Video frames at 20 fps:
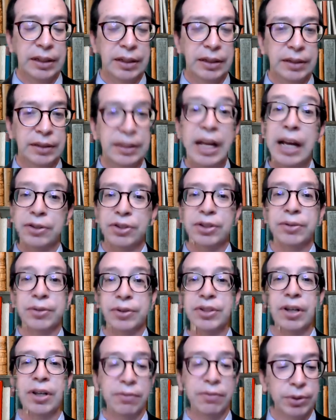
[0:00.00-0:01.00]
national
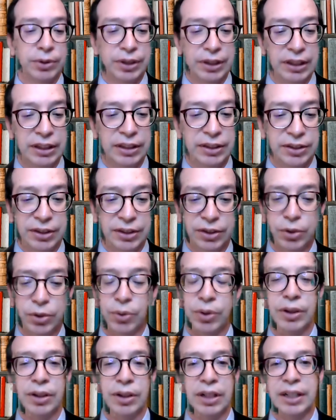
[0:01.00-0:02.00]
sovereignty is, in
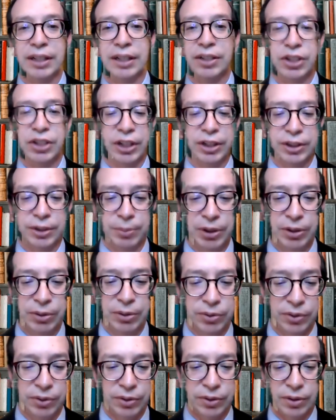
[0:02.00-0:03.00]
short, like
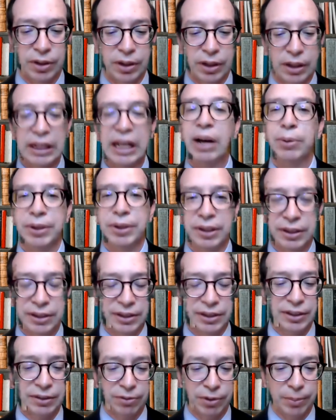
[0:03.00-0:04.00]
Shakespeare's
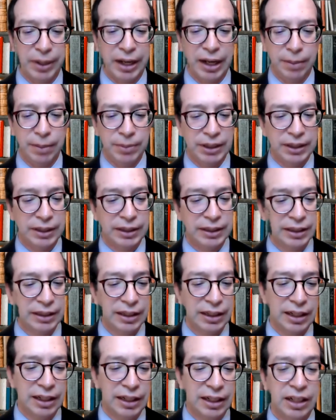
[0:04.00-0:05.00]
Claudius from Hamlet,
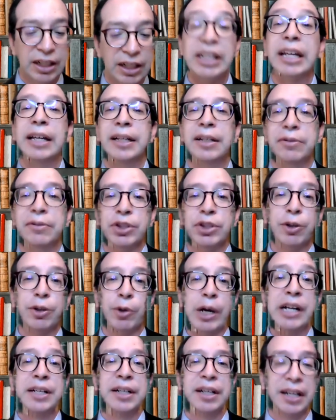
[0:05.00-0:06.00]
a king of
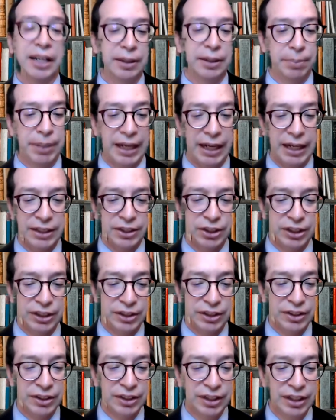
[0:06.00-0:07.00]
shred and
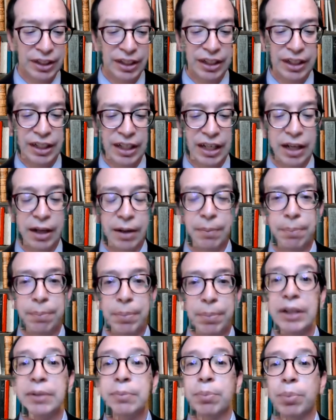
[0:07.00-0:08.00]
patches.
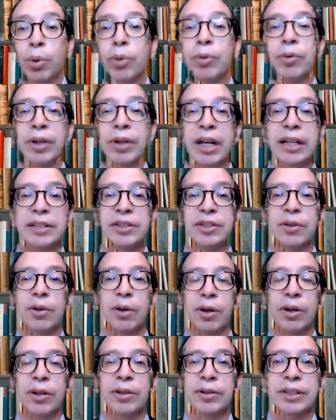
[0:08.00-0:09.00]
But borderlands
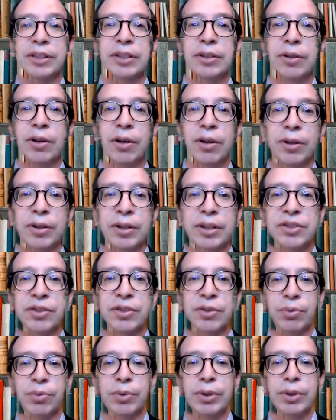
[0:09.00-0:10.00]
art and
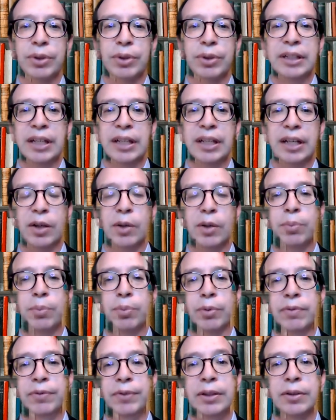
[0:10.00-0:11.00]
artists really help
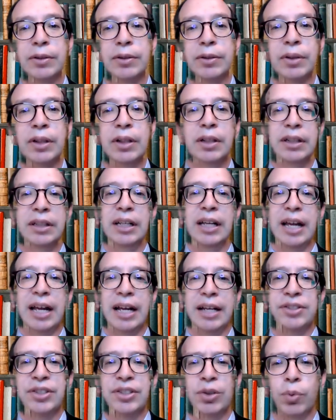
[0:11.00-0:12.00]
reveal that,
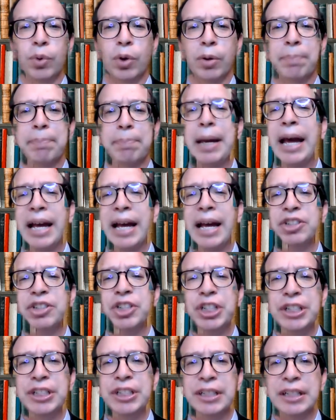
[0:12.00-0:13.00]
as it were,
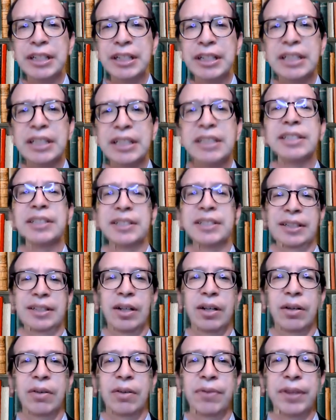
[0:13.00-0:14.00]
patchiness
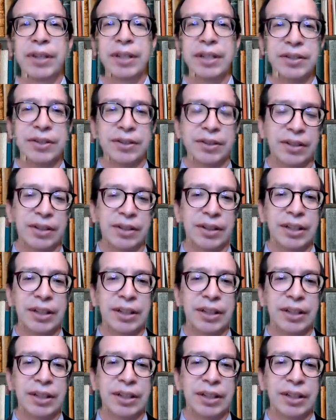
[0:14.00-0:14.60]
of this